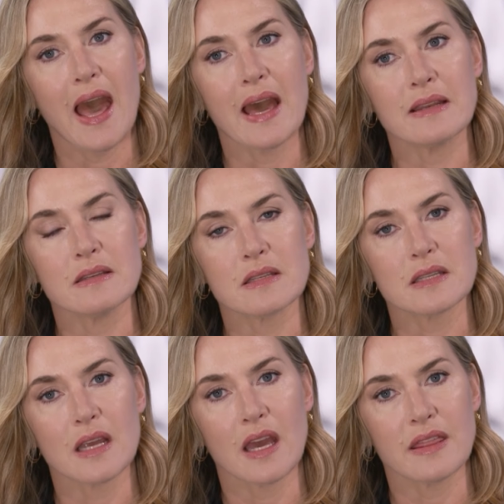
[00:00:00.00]

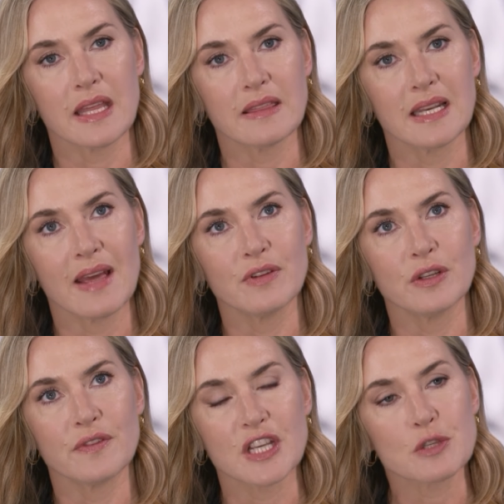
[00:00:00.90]
and I think the level
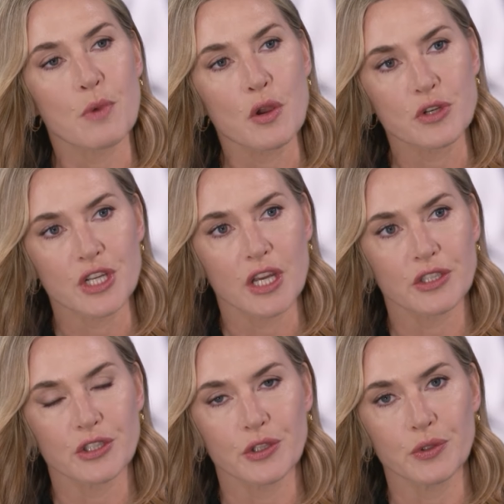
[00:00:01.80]
of exposure
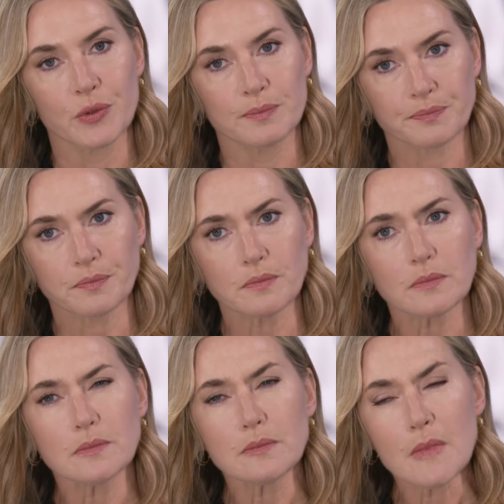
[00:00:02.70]
to
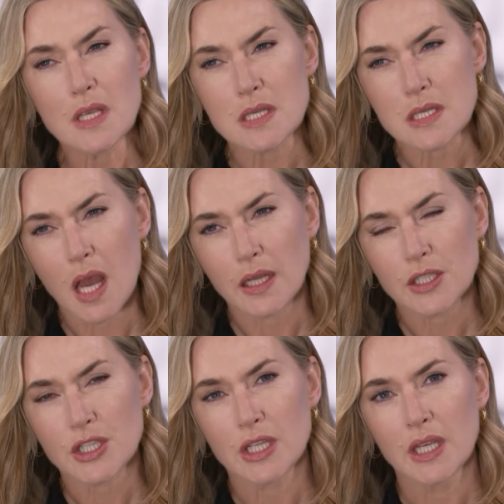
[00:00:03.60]

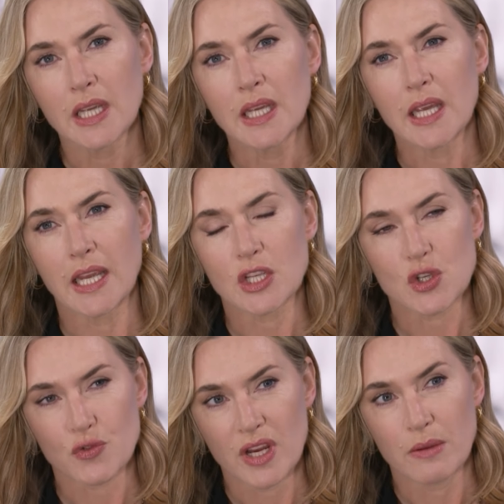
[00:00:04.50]
such
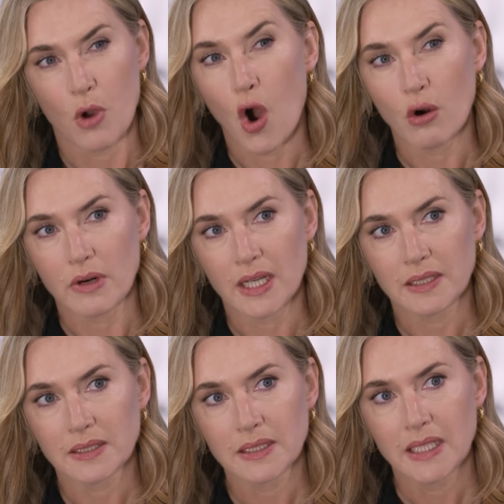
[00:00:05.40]
extreme
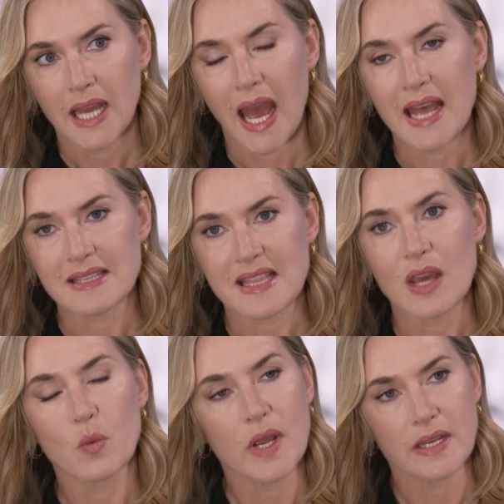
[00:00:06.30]
horror as
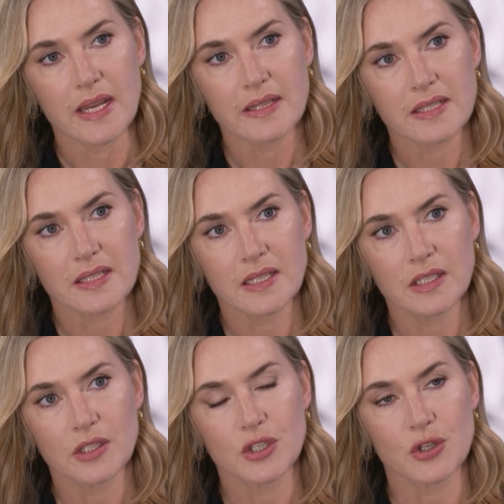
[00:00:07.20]
they witnessed
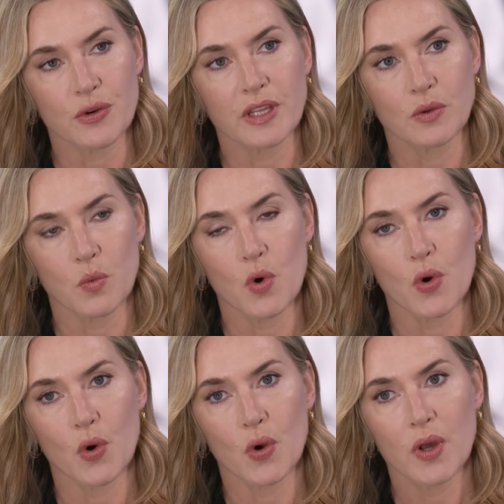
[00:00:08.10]
during the
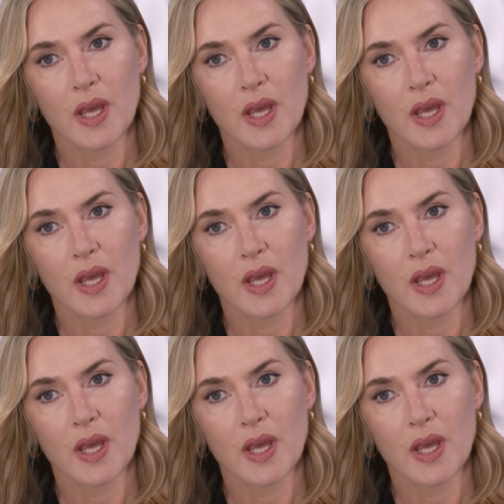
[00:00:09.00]
war,